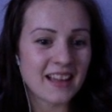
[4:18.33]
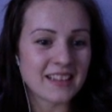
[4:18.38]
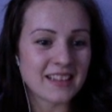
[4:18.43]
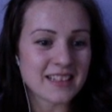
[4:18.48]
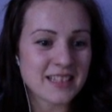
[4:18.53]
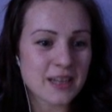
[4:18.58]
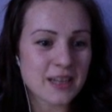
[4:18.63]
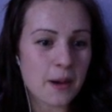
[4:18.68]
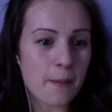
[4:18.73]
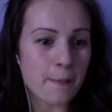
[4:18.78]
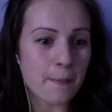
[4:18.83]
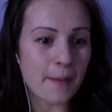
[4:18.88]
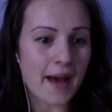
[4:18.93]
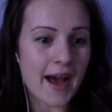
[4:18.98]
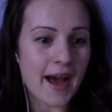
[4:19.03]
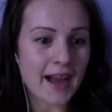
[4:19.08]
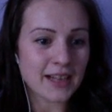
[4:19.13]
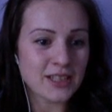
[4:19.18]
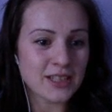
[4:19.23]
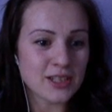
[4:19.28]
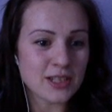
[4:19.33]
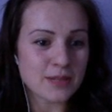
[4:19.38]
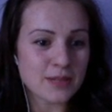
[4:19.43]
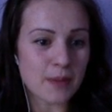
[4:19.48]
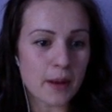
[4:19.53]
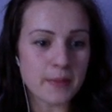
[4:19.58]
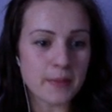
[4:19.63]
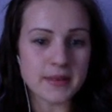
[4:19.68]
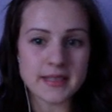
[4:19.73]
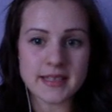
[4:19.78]
let's go back to
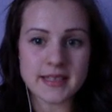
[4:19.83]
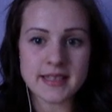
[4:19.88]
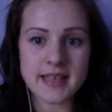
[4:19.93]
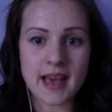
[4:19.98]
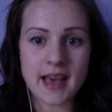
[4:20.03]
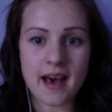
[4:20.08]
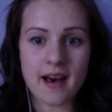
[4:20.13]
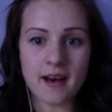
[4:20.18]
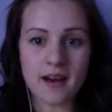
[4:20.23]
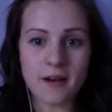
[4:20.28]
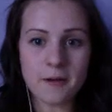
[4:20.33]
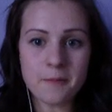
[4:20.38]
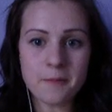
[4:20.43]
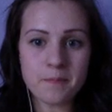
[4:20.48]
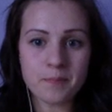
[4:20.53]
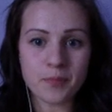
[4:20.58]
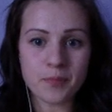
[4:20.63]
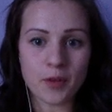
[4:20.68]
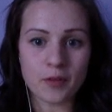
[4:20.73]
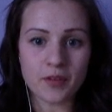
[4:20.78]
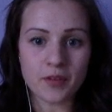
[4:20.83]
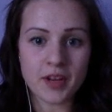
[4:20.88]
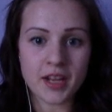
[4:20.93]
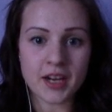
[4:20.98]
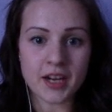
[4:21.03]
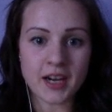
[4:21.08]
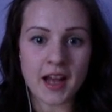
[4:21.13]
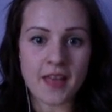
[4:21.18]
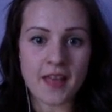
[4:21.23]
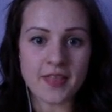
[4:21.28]
Small Business Gal over
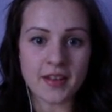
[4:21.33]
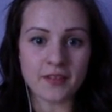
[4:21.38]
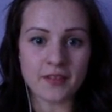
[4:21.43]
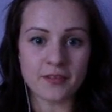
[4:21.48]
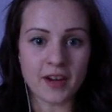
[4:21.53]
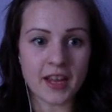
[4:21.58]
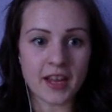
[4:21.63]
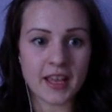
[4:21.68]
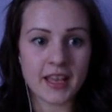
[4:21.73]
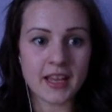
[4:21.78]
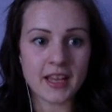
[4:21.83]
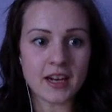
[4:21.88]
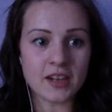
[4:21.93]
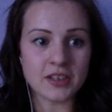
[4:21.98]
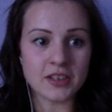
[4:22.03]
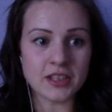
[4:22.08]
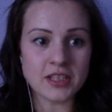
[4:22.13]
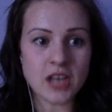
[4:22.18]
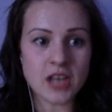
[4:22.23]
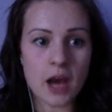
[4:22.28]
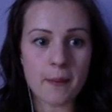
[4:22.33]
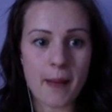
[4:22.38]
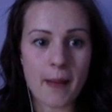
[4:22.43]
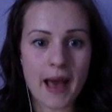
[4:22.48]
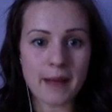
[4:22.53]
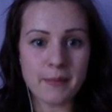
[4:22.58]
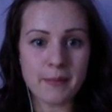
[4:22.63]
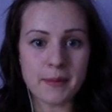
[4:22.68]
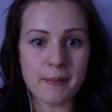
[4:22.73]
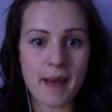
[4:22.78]
here. And then right here on the top
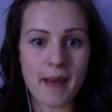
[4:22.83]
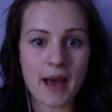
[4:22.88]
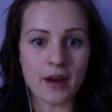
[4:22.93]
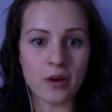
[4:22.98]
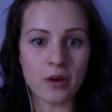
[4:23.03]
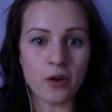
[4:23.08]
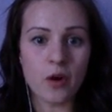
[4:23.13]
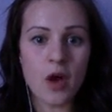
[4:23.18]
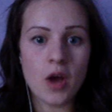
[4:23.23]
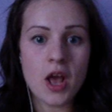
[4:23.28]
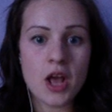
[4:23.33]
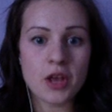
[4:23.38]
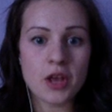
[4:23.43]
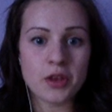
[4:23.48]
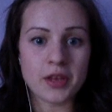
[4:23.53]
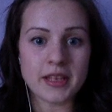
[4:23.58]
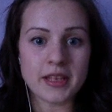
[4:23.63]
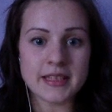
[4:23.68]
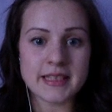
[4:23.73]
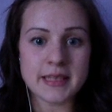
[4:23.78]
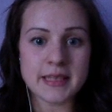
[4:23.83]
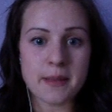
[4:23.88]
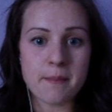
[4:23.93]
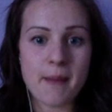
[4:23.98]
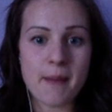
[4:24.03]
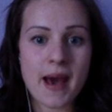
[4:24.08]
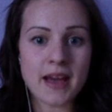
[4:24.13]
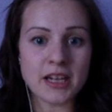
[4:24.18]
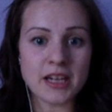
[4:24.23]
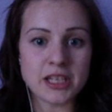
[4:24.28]
admin panel, you can see
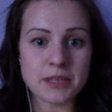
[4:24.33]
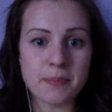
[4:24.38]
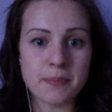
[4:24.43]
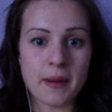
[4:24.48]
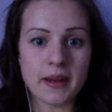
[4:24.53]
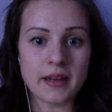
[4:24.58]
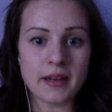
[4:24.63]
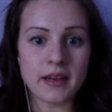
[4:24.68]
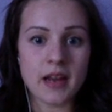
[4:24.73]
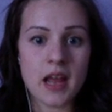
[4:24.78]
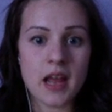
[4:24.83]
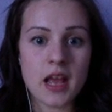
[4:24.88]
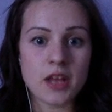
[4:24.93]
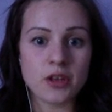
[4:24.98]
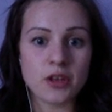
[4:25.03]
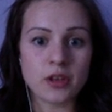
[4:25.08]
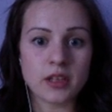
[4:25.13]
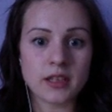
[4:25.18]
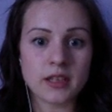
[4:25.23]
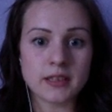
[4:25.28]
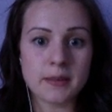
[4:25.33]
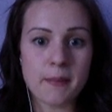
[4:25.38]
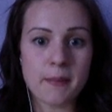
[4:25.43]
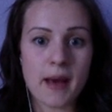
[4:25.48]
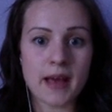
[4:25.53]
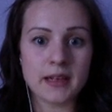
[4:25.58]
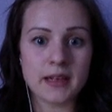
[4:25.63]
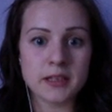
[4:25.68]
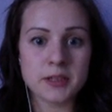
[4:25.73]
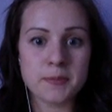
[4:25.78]
manage button. You click the
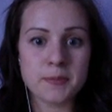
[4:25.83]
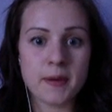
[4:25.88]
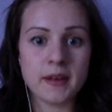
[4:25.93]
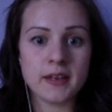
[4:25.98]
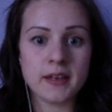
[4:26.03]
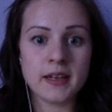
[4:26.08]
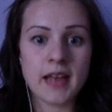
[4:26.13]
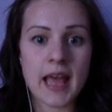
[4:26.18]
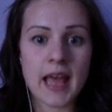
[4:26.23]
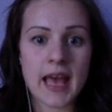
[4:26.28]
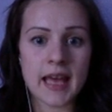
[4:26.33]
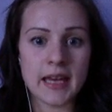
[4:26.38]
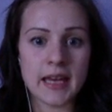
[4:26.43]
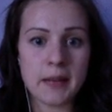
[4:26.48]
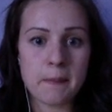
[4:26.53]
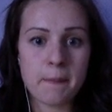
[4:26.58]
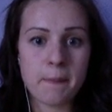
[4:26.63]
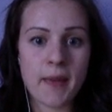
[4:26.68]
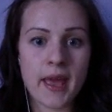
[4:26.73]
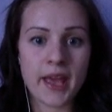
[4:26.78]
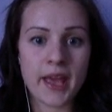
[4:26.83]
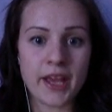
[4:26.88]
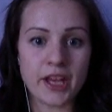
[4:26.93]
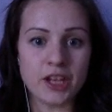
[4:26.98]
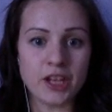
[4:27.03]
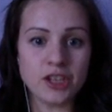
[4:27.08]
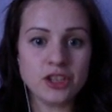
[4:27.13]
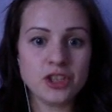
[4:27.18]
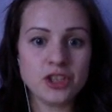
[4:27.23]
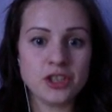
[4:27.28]
manage button, edit
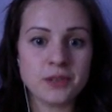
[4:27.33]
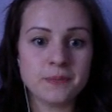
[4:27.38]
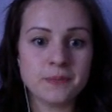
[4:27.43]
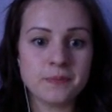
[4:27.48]
page,